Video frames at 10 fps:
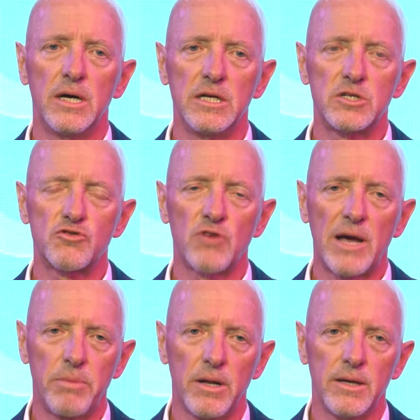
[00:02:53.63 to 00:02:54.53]
and
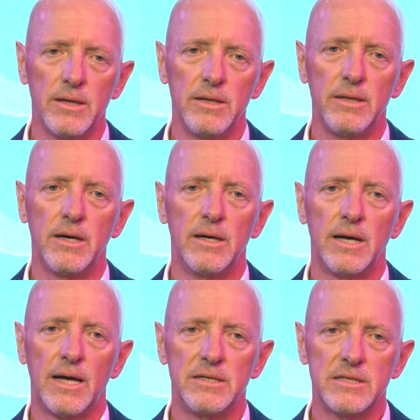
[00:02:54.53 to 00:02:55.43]
extrapolated
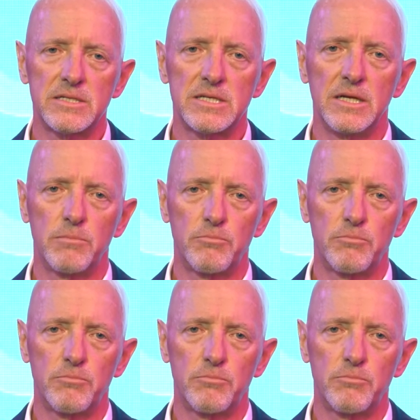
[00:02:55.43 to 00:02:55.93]
under SEER